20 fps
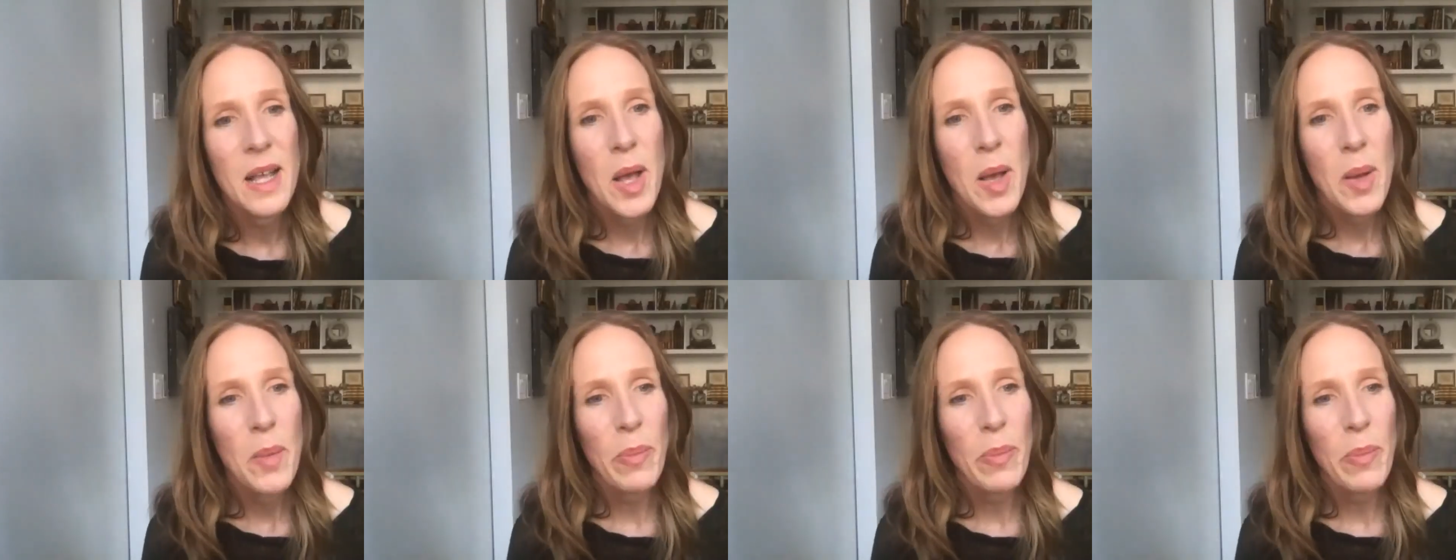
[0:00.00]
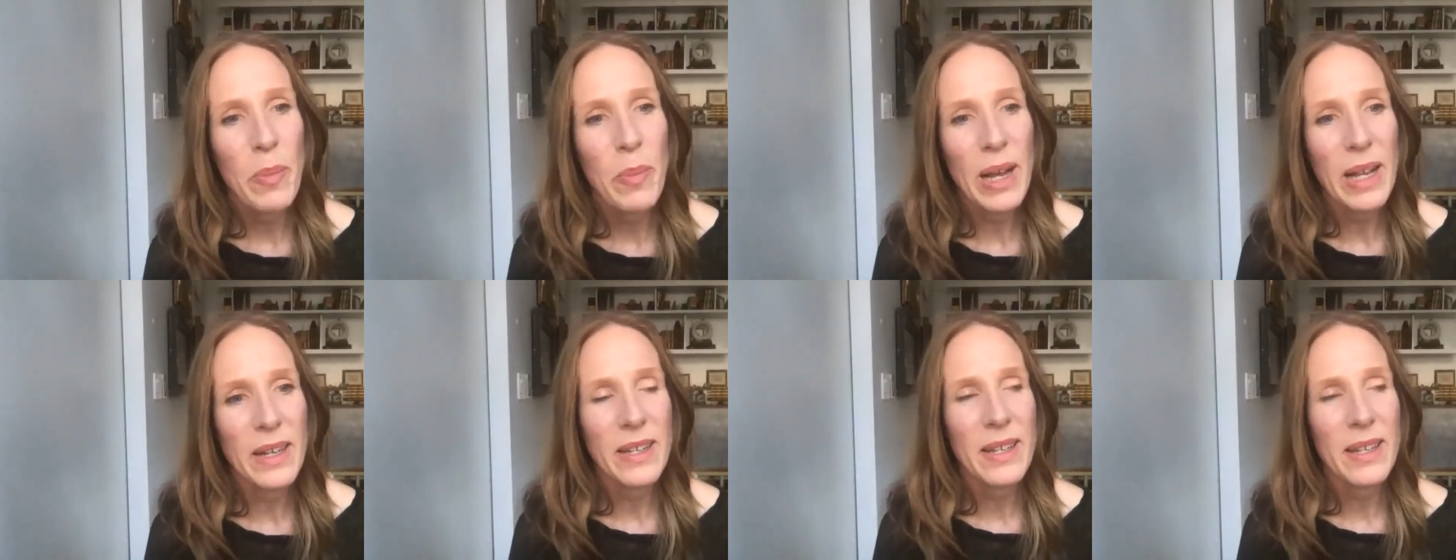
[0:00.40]

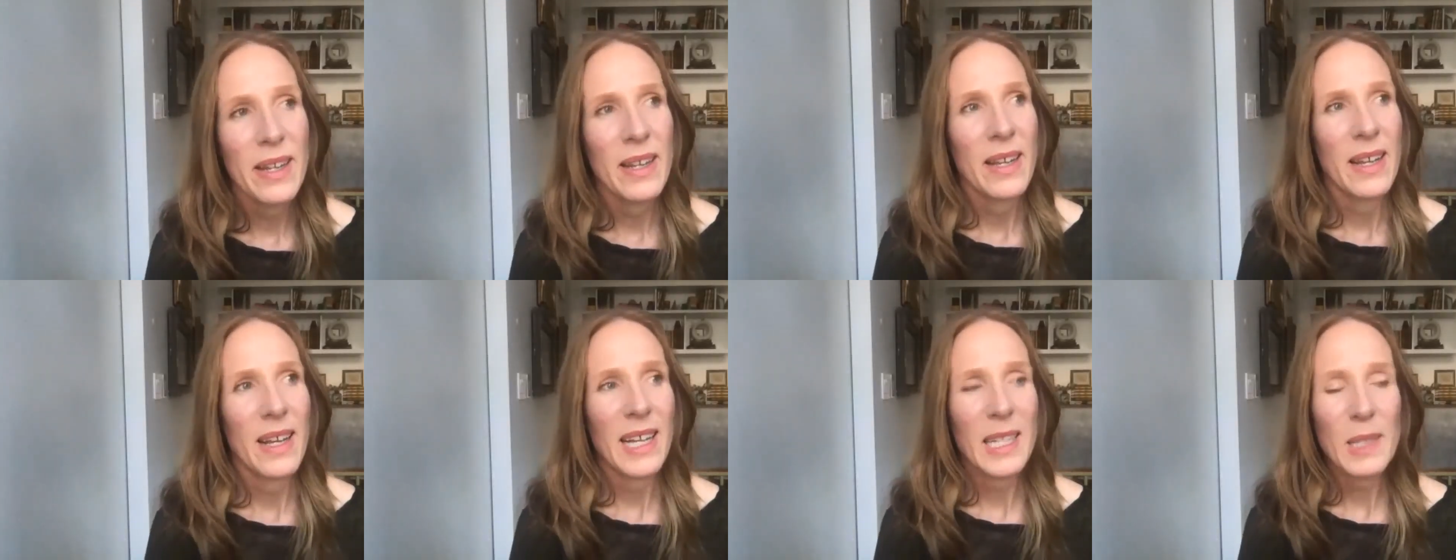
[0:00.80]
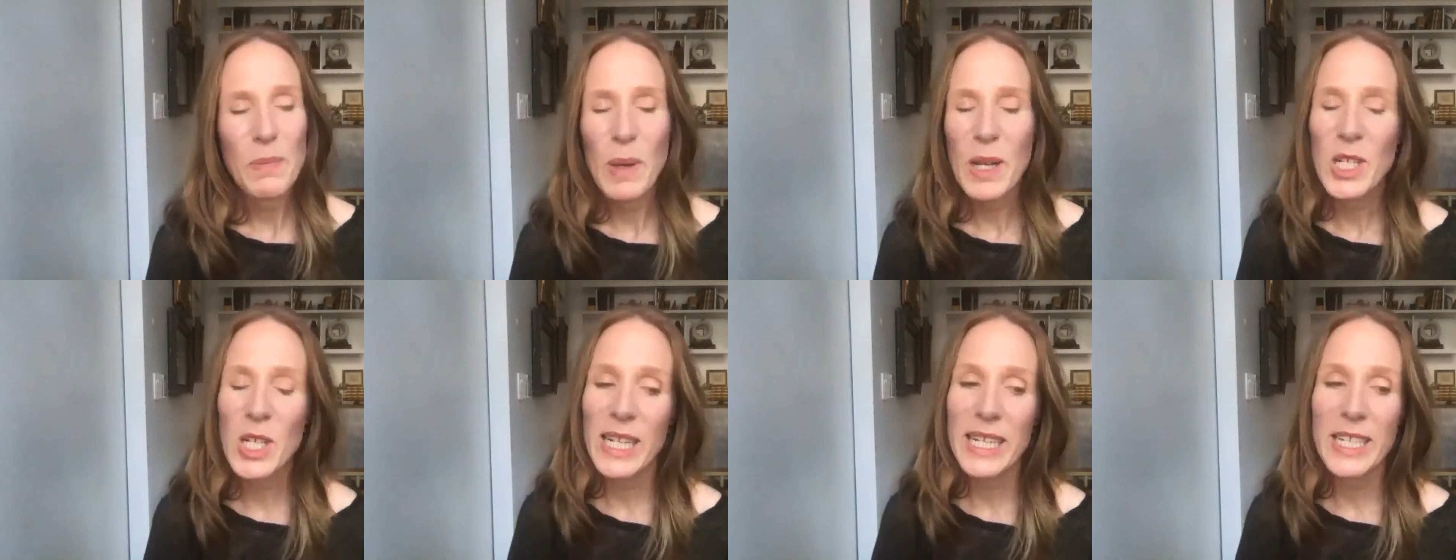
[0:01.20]
but
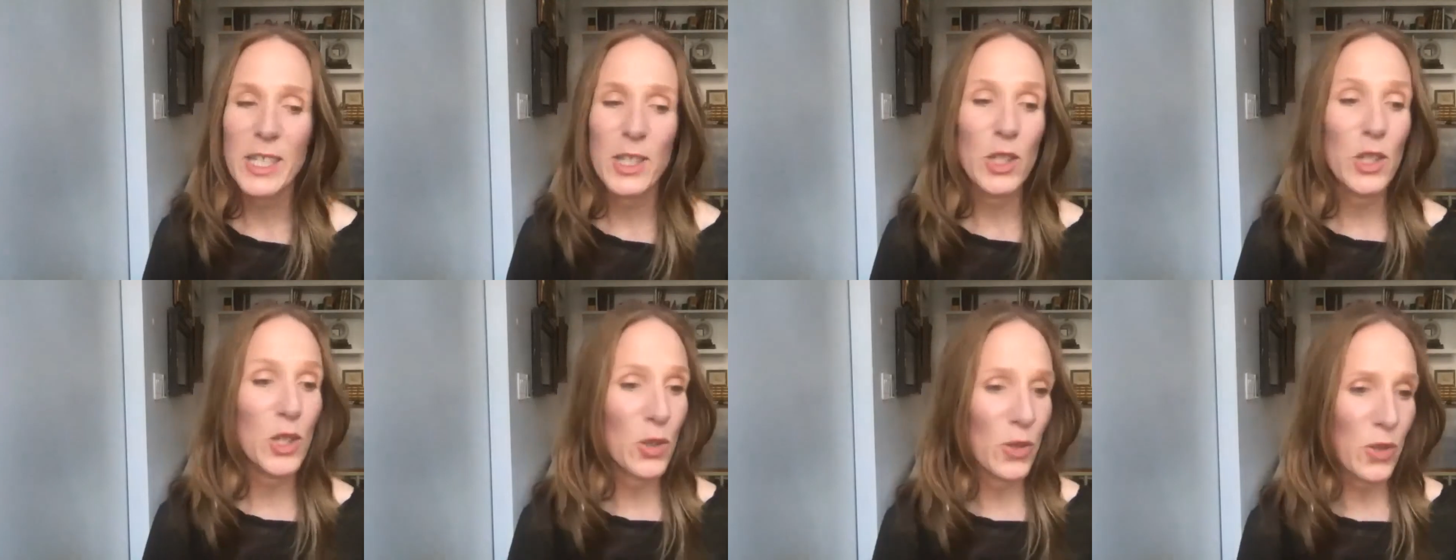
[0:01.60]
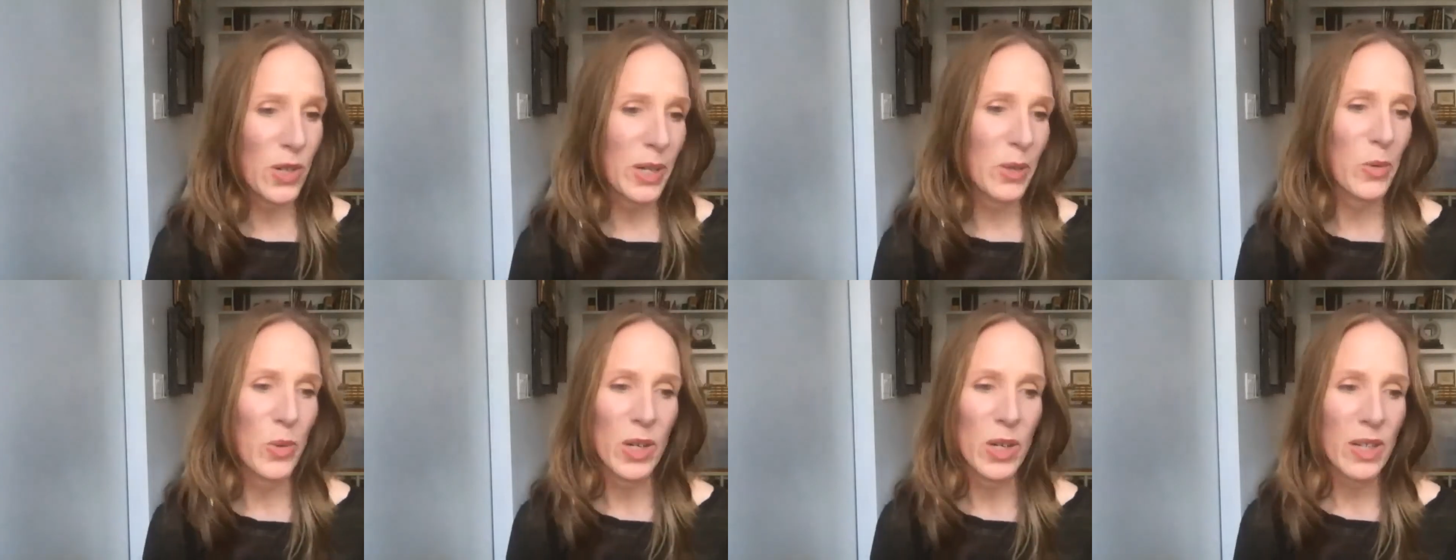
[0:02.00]
especially during
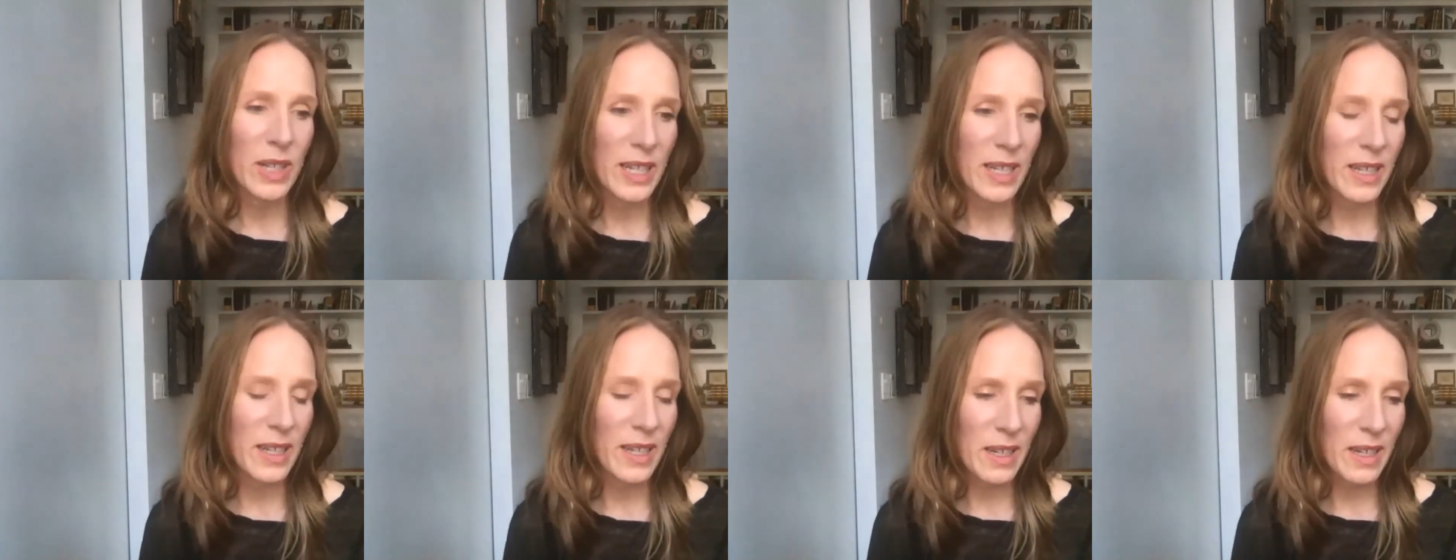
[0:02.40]
working,